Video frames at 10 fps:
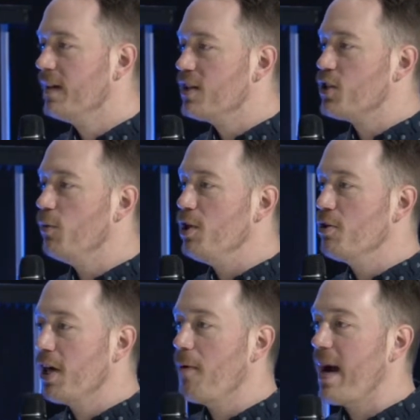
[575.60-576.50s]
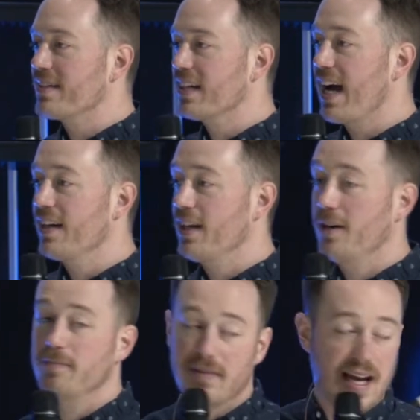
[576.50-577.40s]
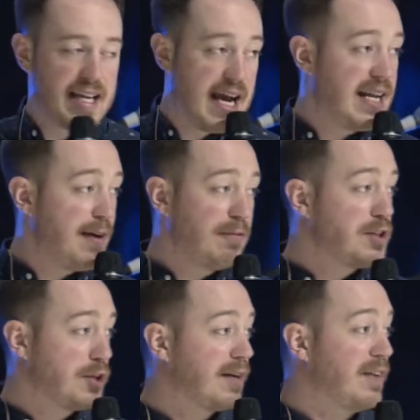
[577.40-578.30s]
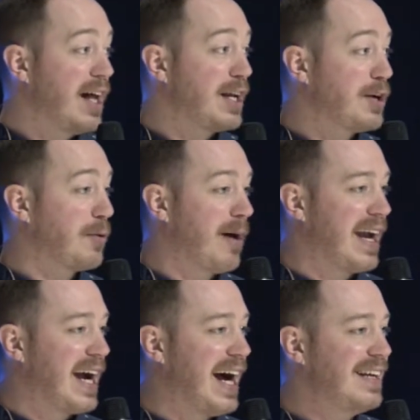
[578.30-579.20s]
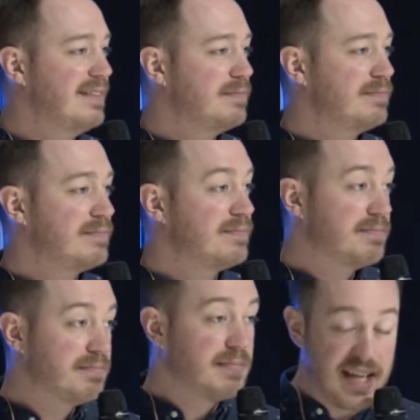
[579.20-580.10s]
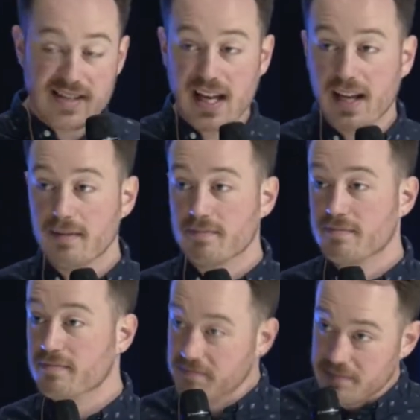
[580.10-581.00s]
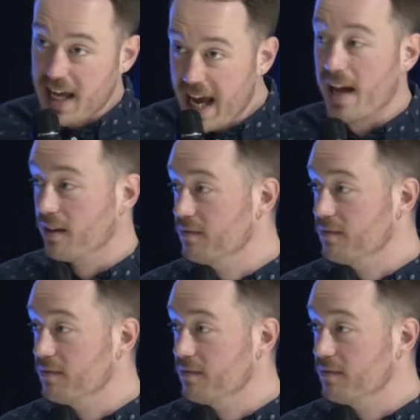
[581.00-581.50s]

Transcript: So when you go back to God and go, yeah, I definitely should have done it your way, God. He's like, yeah.